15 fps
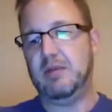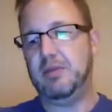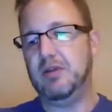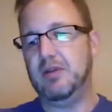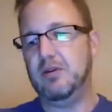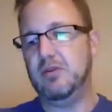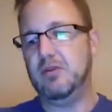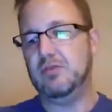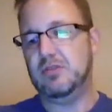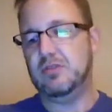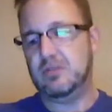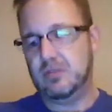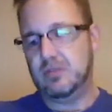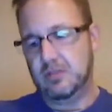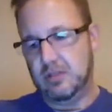
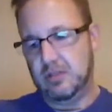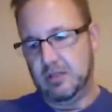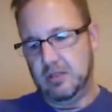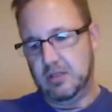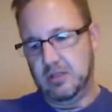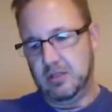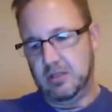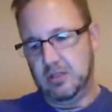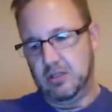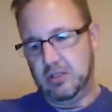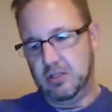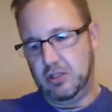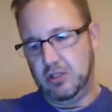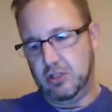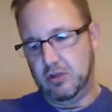Heroes
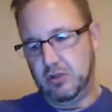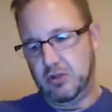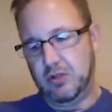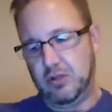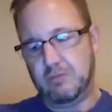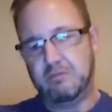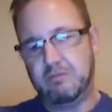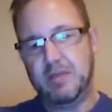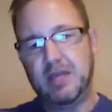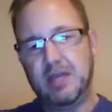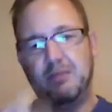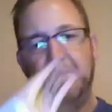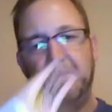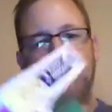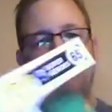Joker
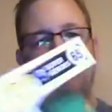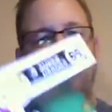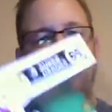Batman